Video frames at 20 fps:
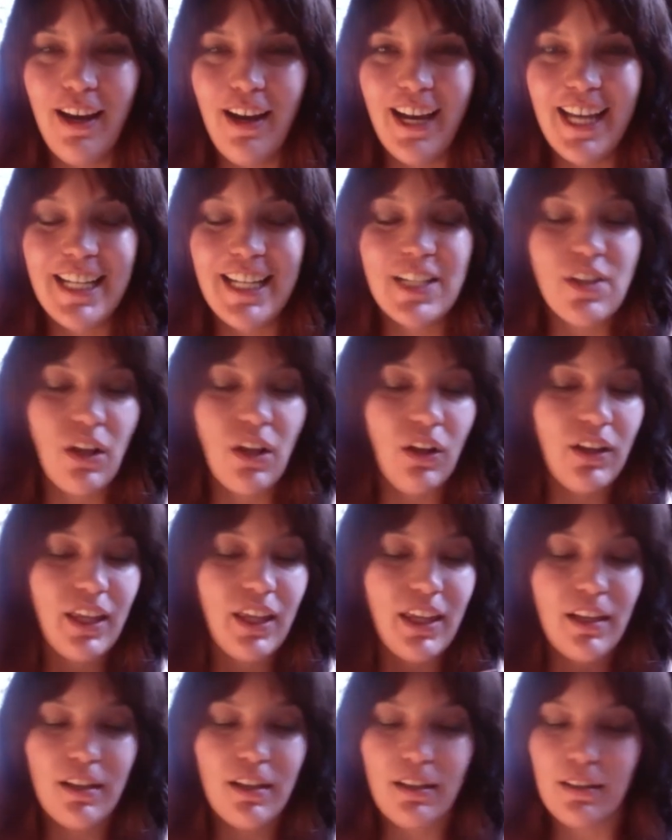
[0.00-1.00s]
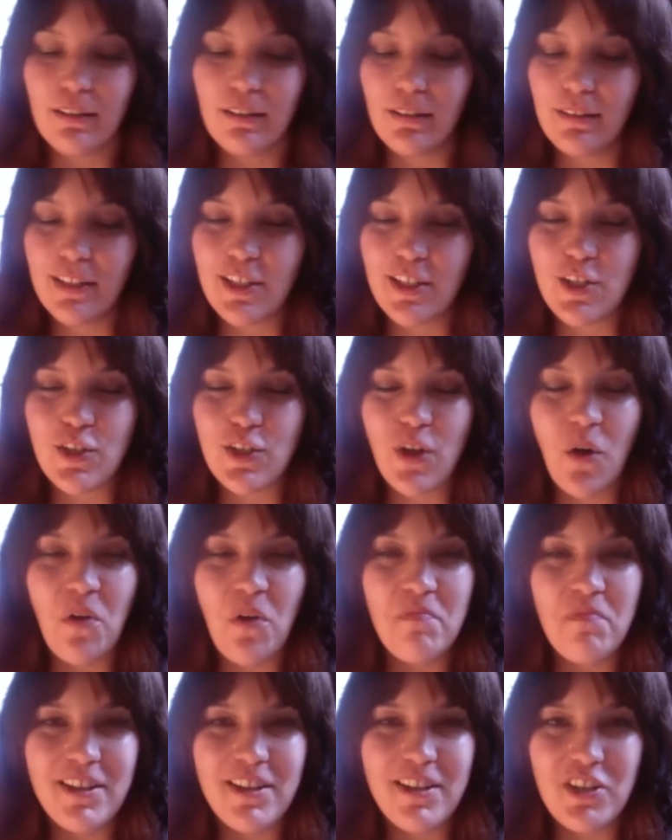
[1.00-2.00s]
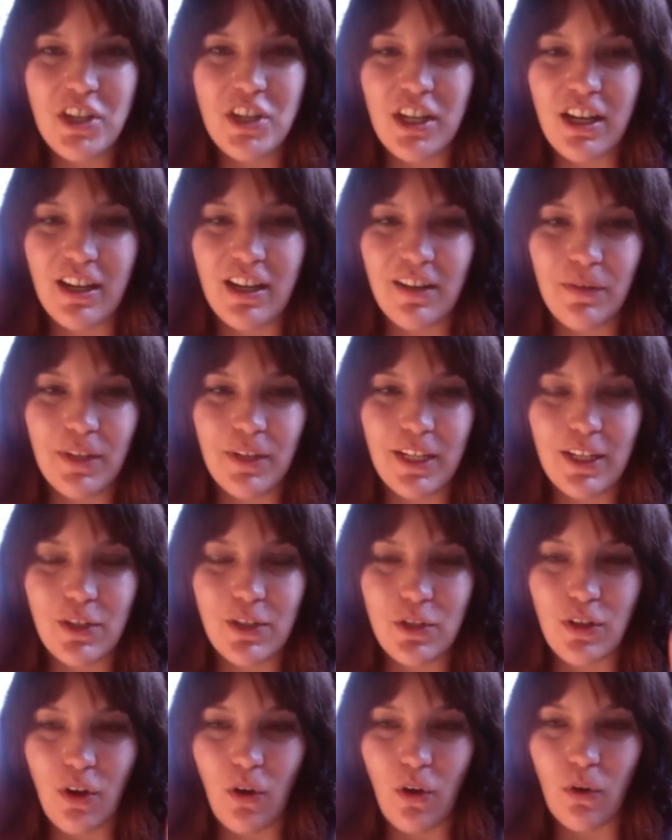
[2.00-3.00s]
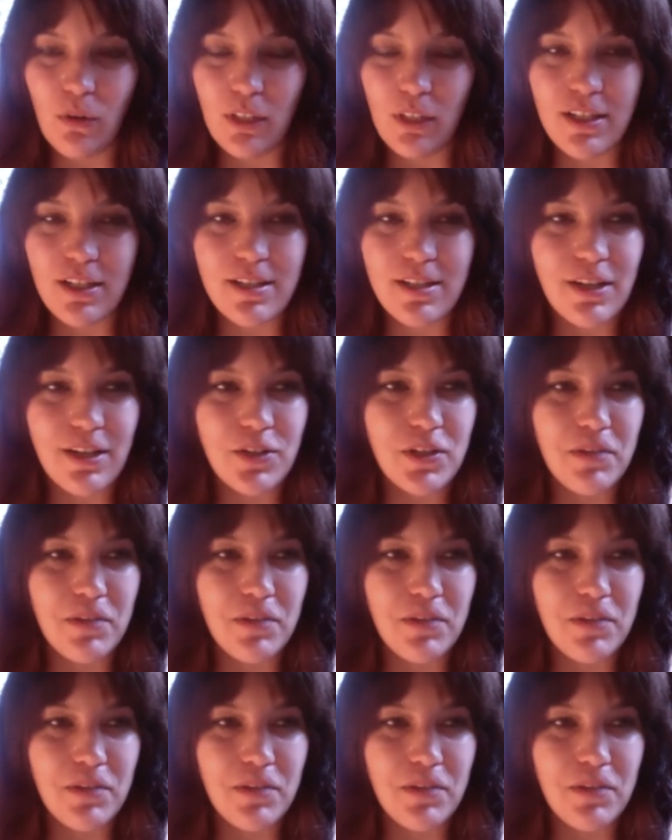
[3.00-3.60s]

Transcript: And it's all here. There's so much here. We can do a whole other session